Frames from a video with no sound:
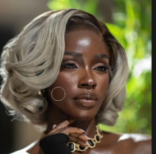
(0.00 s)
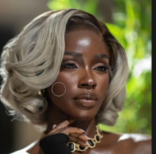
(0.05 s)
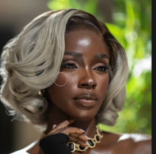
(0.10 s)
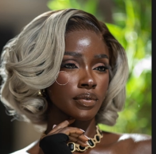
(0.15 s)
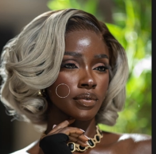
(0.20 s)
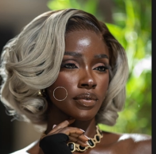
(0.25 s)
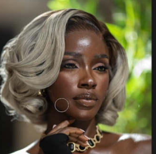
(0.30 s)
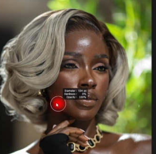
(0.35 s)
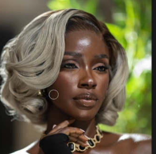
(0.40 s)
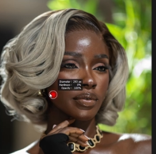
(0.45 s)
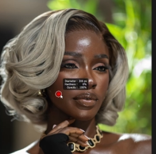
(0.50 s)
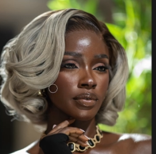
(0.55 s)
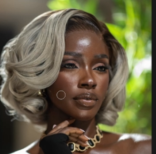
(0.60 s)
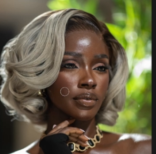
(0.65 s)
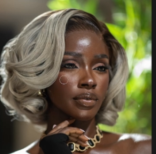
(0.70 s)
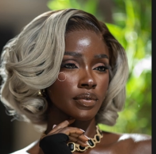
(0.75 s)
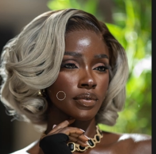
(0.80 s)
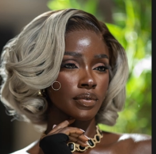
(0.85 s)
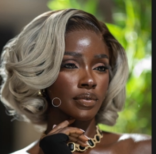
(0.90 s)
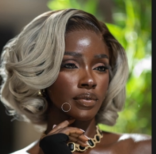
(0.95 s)

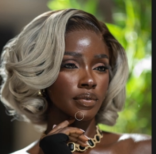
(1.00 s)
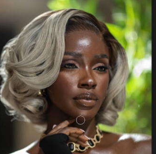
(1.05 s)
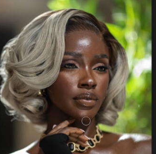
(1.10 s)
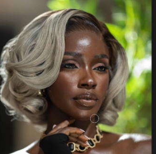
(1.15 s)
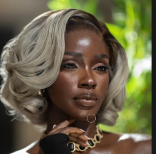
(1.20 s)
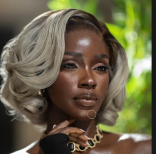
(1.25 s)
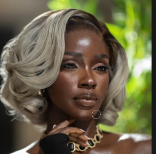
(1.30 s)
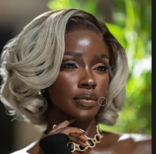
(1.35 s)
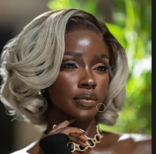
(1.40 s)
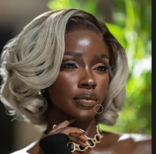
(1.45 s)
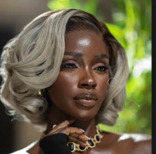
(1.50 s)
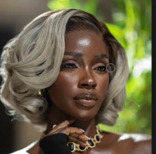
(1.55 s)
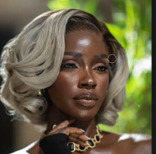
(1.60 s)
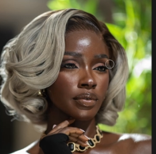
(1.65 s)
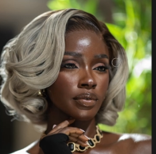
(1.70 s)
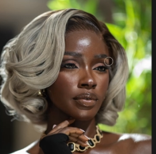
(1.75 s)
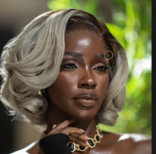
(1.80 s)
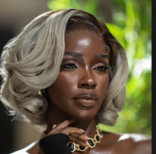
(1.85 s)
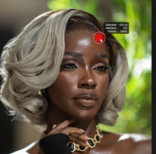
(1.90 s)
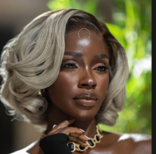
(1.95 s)

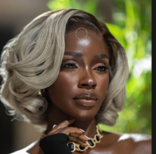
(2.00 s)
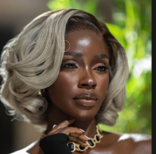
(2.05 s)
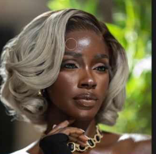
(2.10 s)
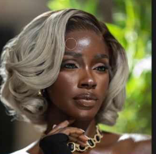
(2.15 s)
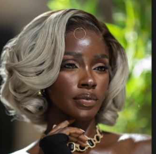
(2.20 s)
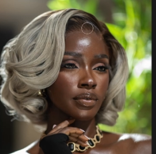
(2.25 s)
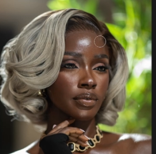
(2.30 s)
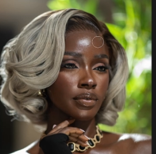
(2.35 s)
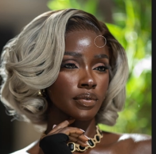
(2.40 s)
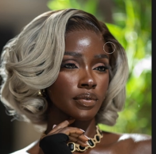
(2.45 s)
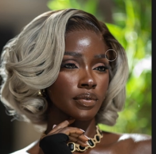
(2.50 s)
(silence)